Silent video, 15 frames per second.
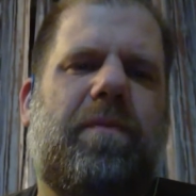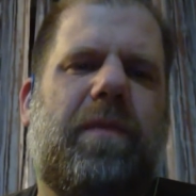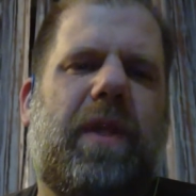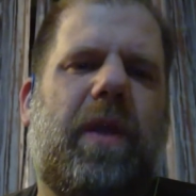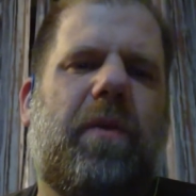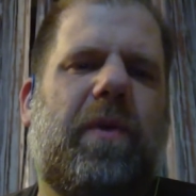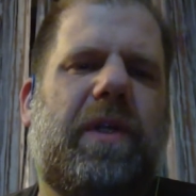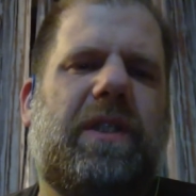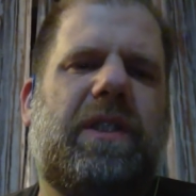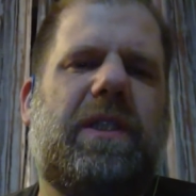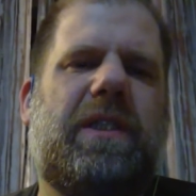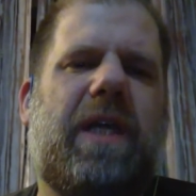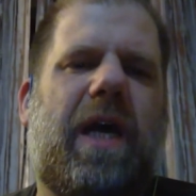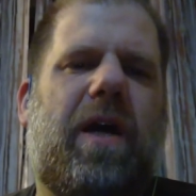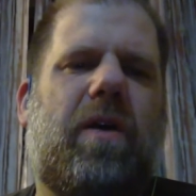He reaches
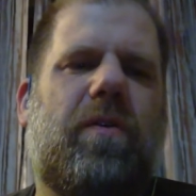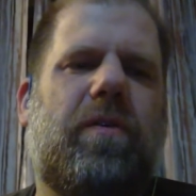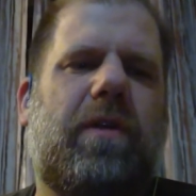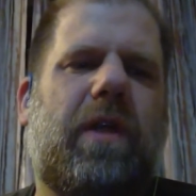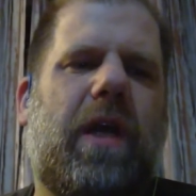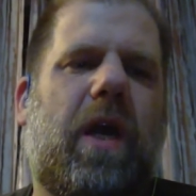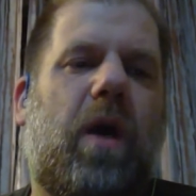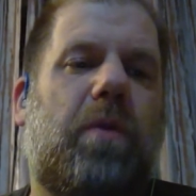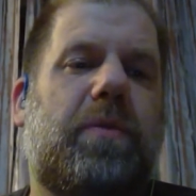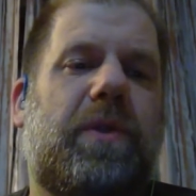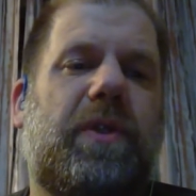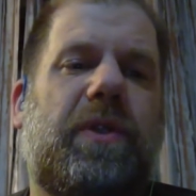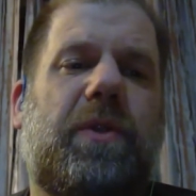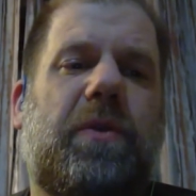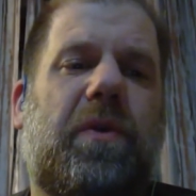down, helps
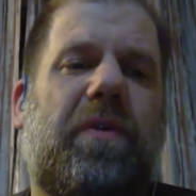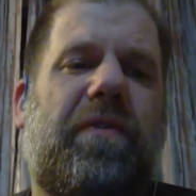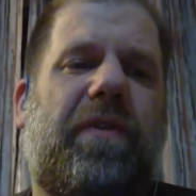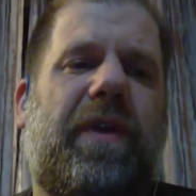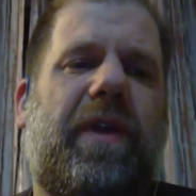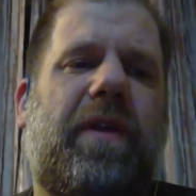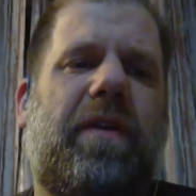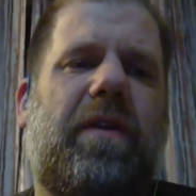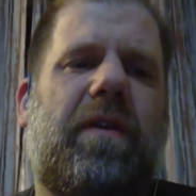her to her feet,